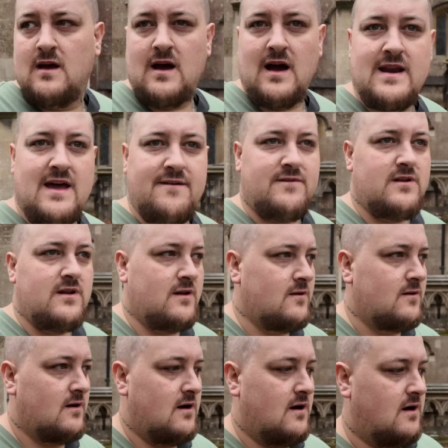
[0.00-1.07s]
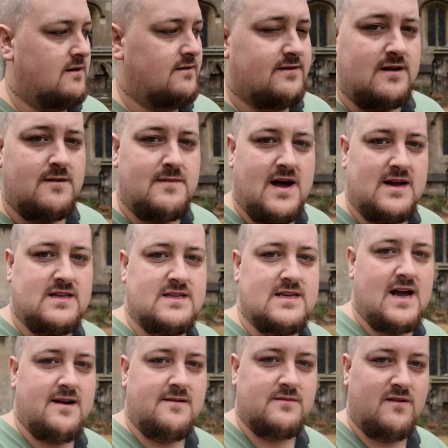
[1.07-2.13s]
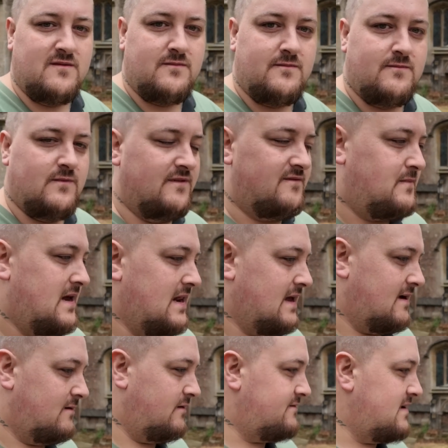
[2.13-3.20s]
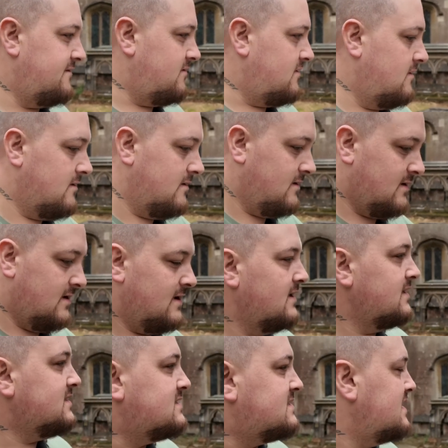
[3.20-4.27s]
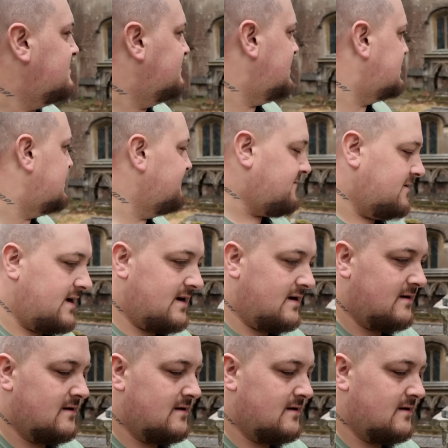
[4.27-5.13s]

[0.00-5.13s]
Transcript: I never knew the amount of times we've been here. We've never seen this, have we?